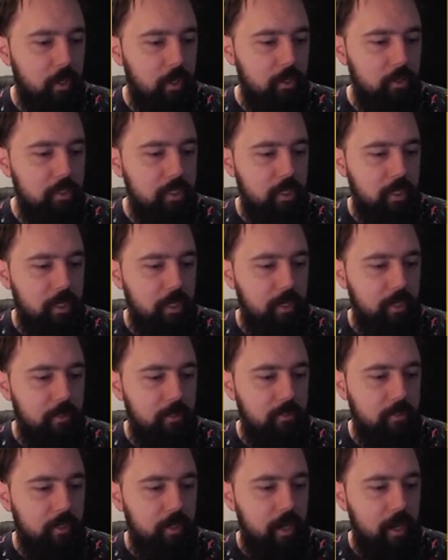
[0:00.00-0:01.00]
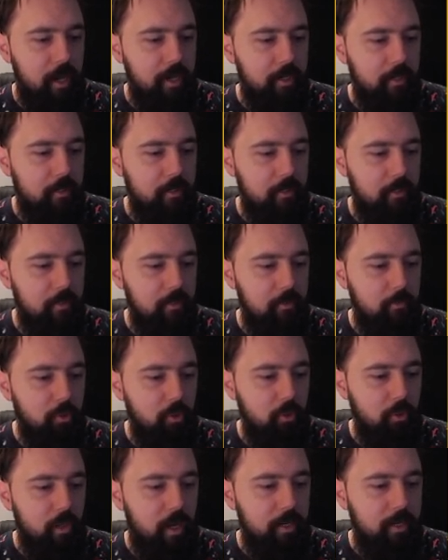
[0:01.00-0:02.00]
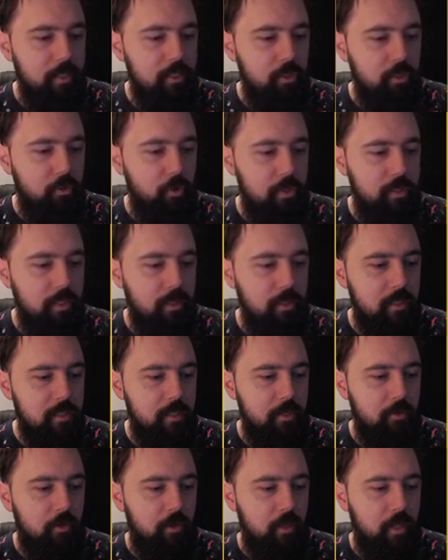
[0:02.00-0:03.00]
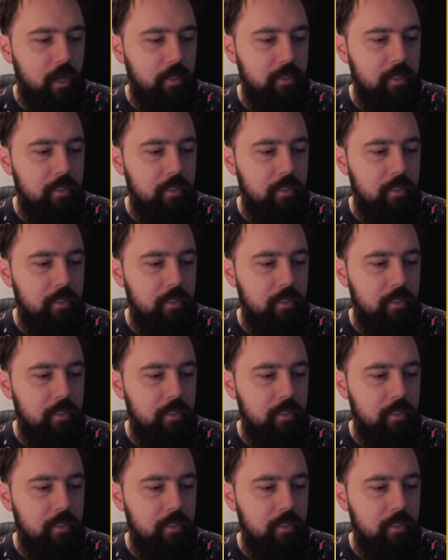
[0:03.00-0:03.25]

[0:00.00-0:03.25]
You see here the line, uh, the blue line is crossing the zero line.